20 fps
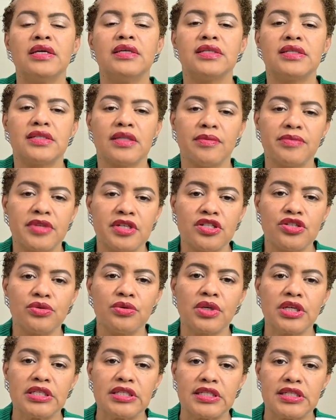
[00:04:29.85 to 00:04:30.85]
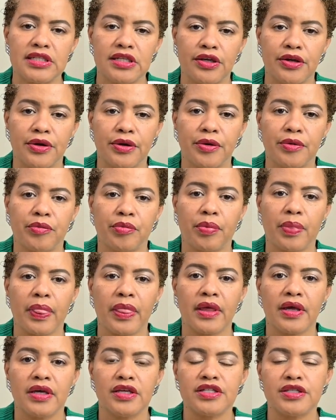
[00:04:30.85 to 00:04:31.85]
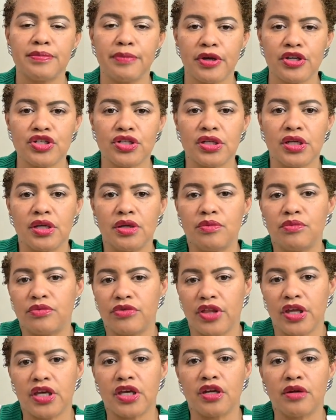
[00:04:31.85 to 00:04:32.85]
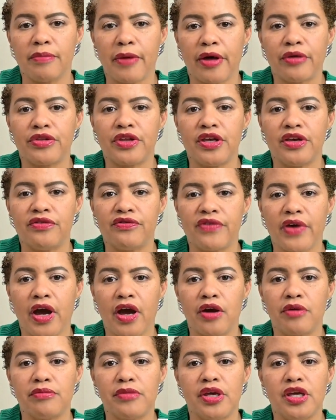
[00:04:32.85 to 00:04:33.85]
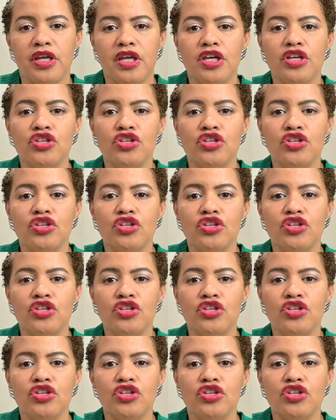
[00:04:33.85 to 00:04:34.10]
Something to consider, especially thinking about the environment,